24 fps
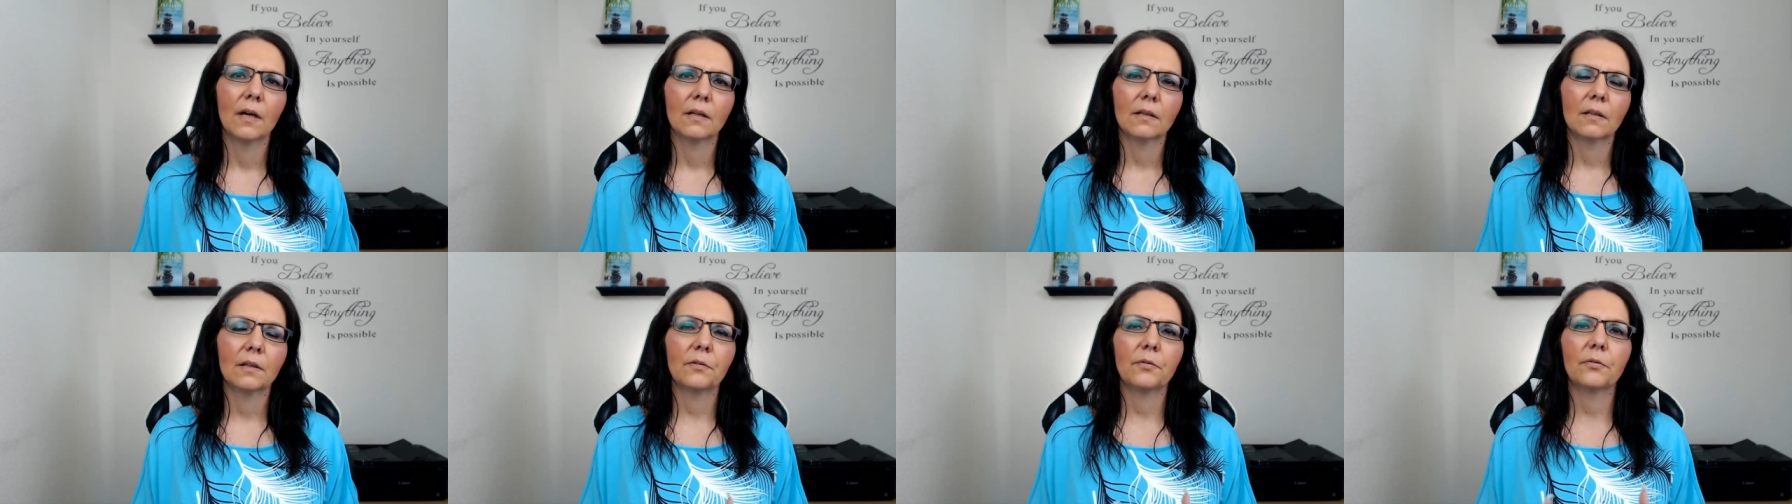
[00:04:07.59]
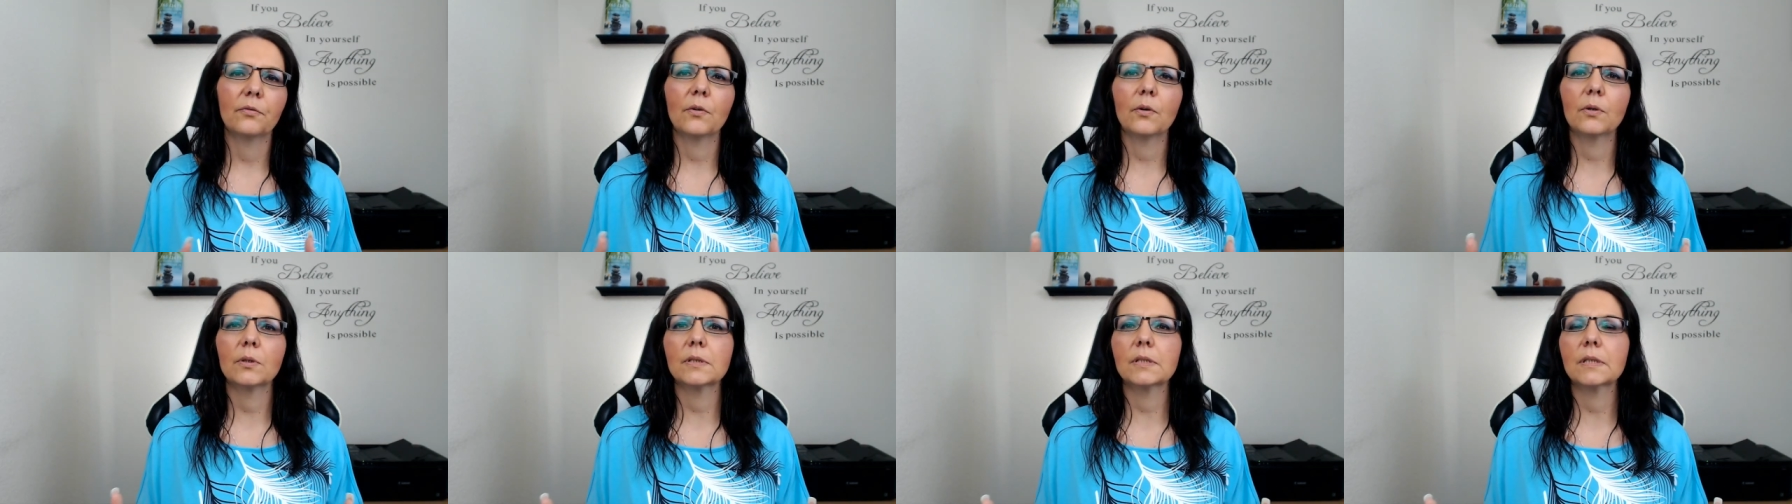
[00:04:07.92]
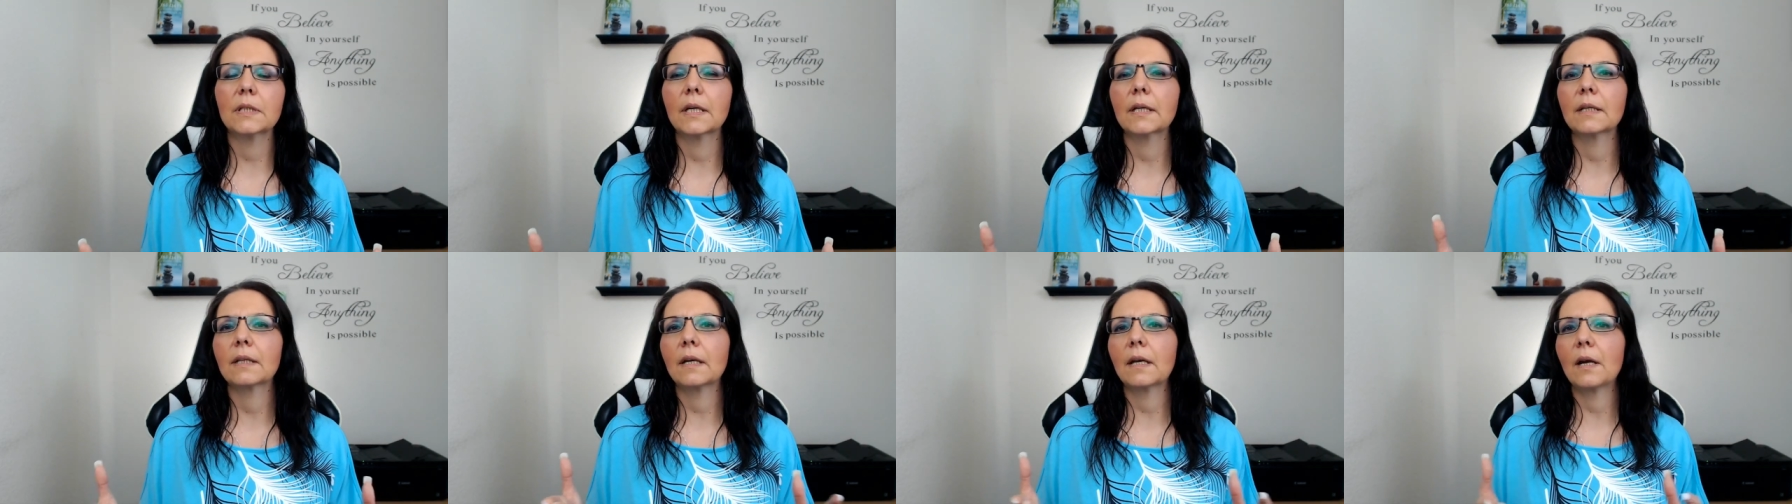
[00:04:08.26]
the first
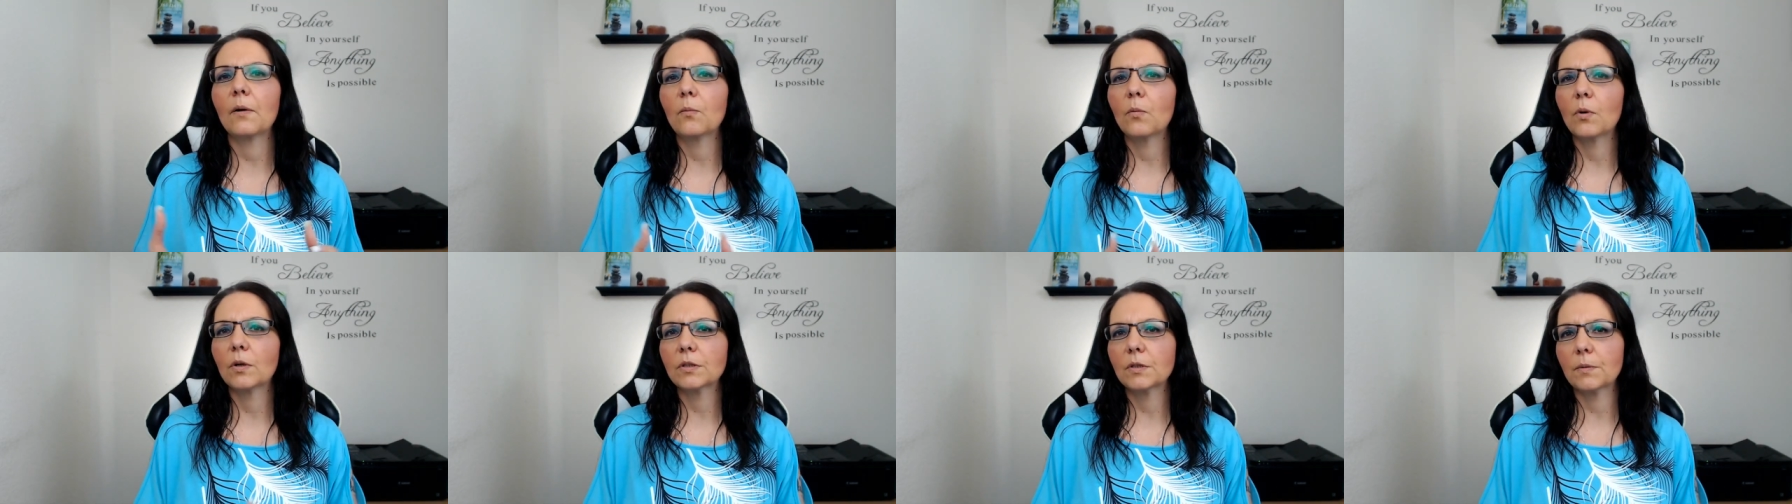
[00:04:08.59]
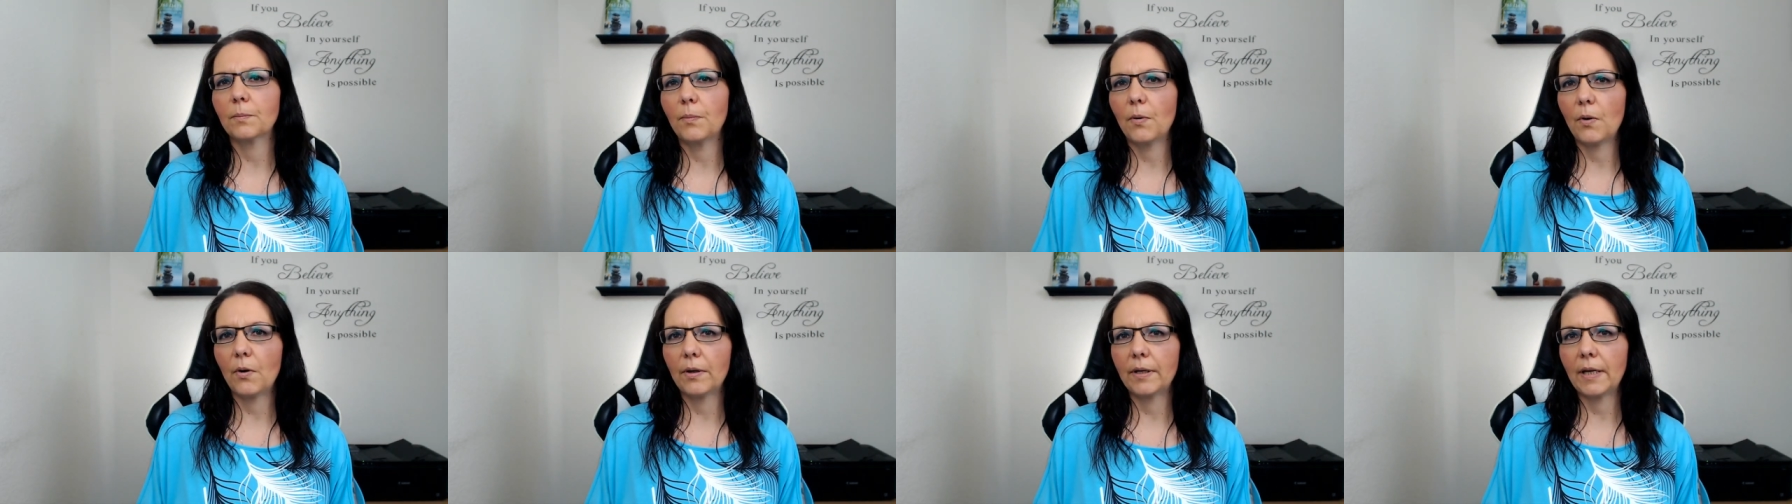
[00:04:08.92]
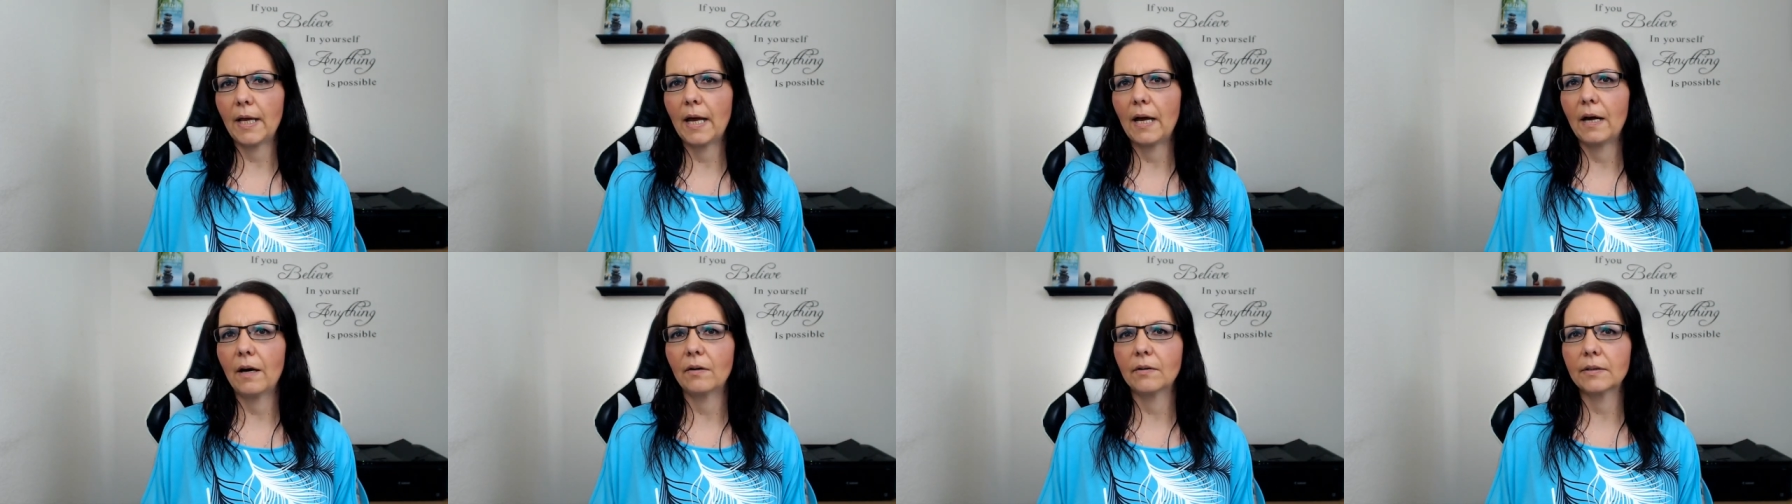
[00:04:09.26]
thing that I want to point
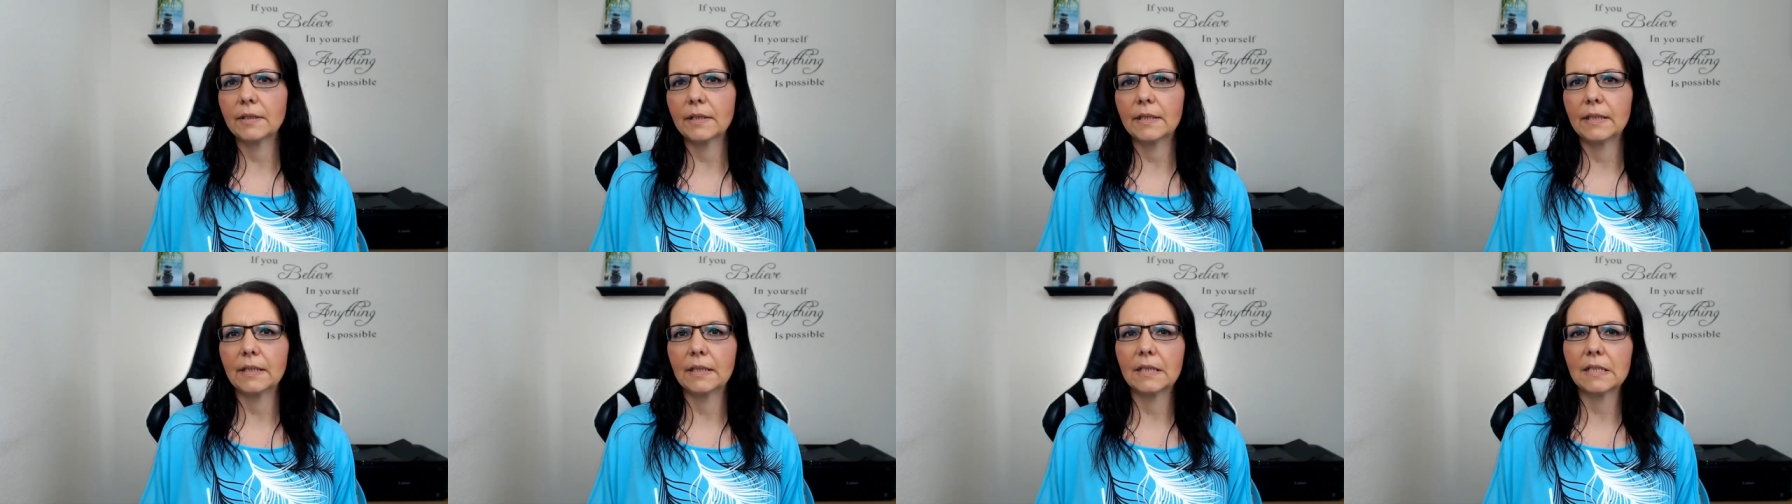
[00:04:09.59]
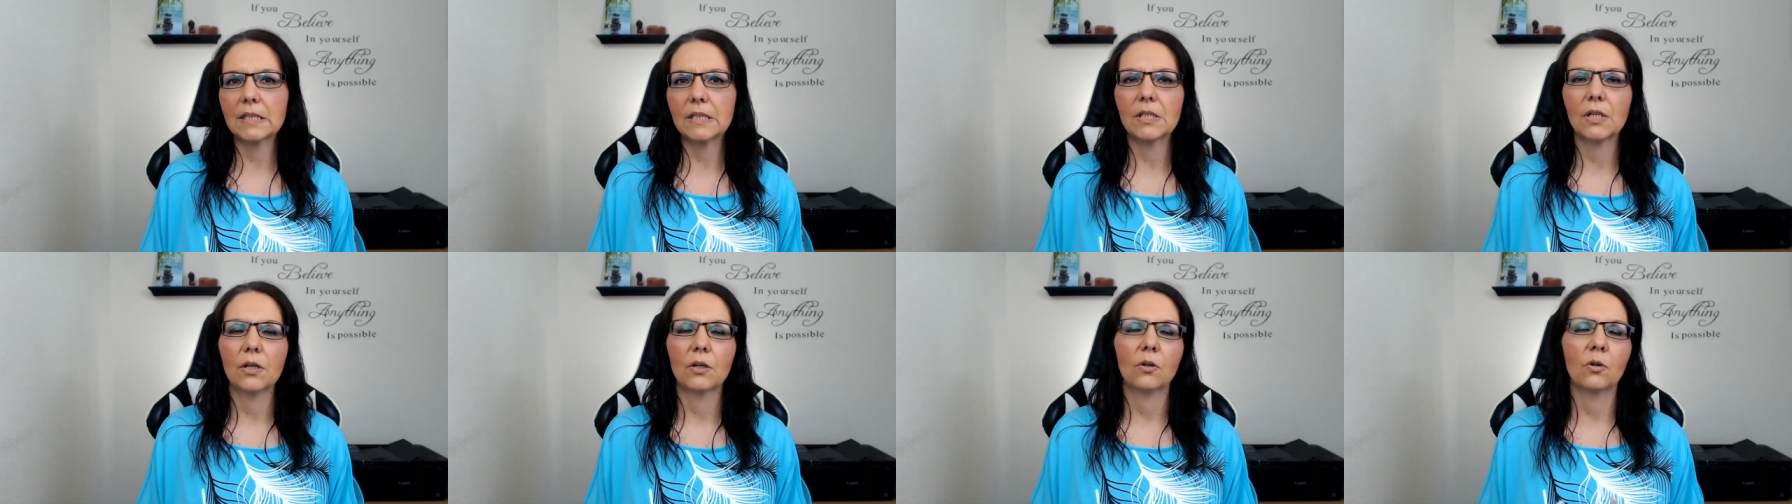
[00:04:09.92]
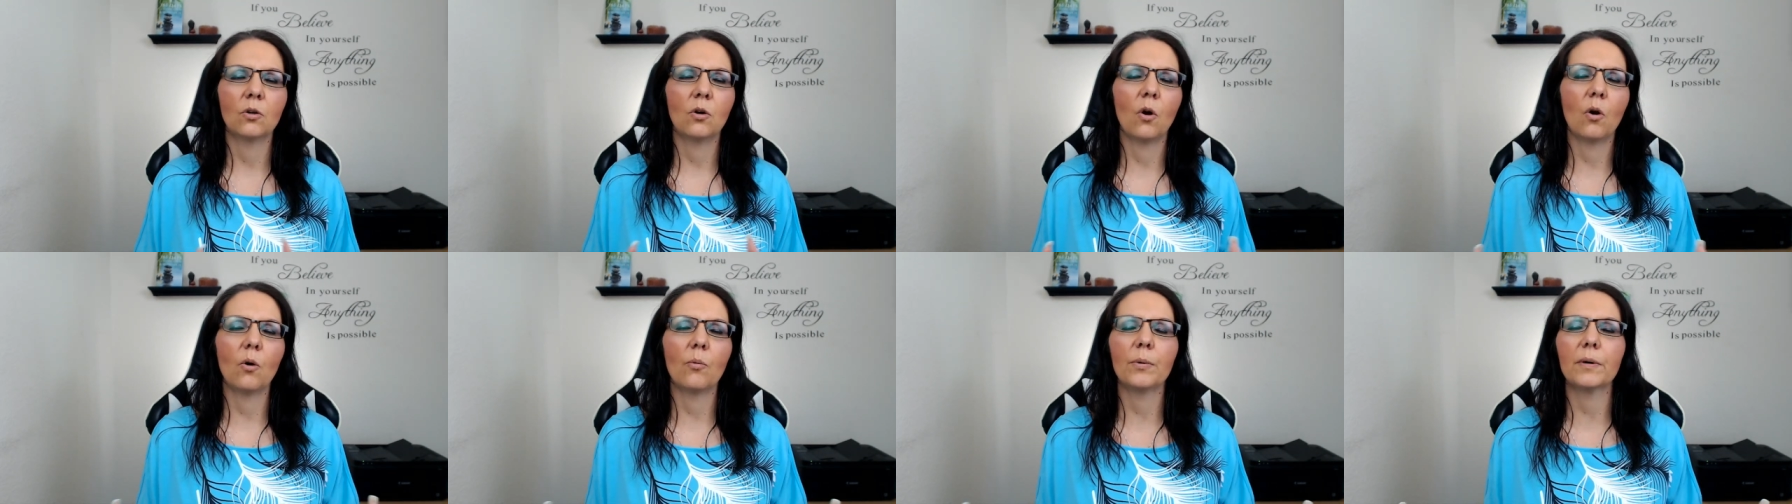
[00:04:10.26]
out is
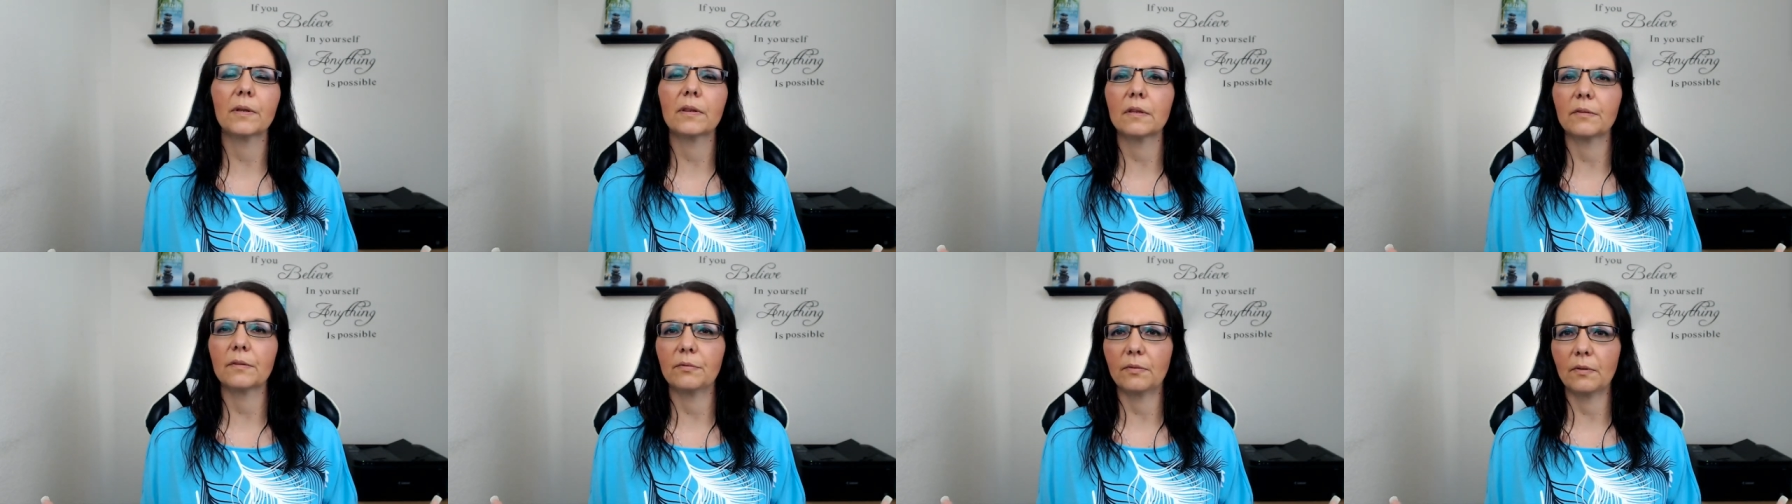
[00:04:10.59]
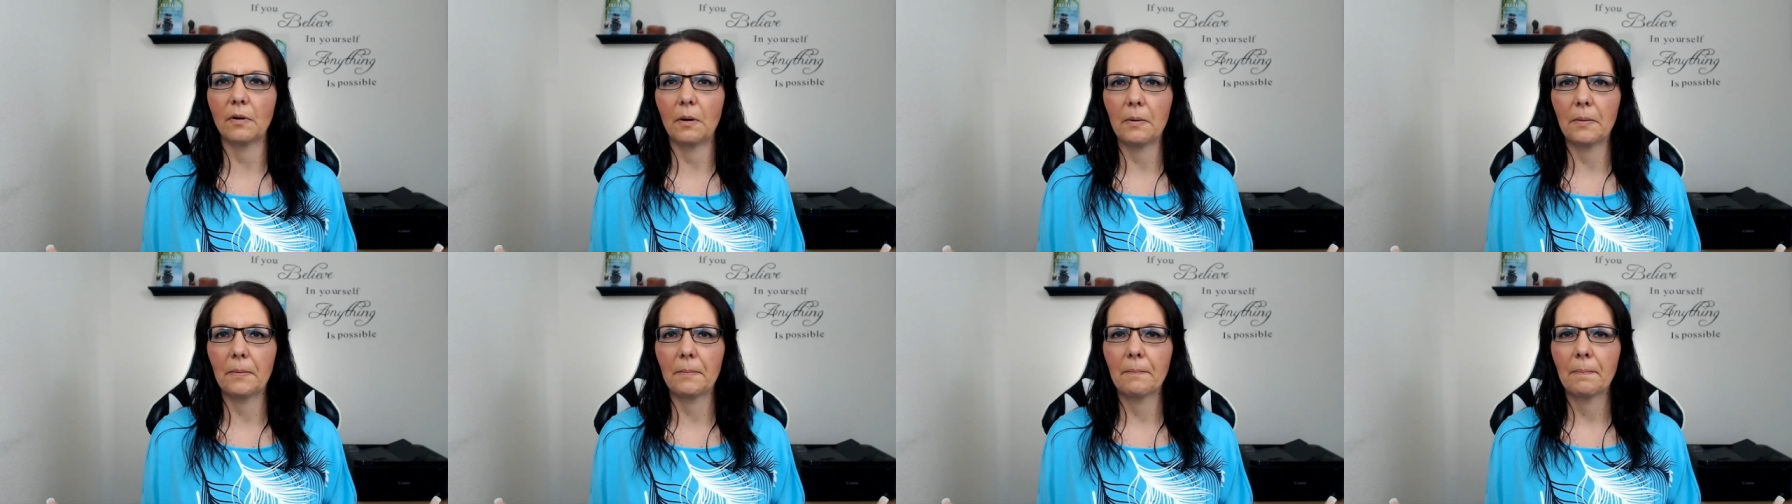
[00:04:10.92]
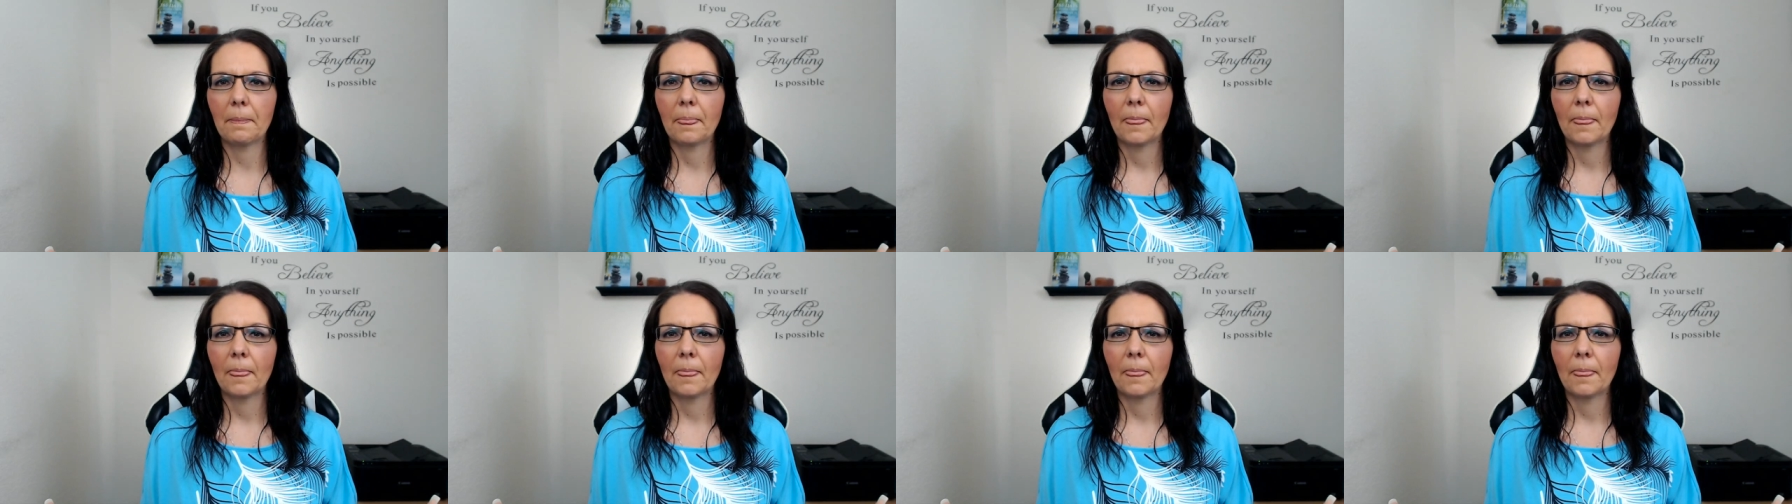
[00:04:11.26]
go with the flow.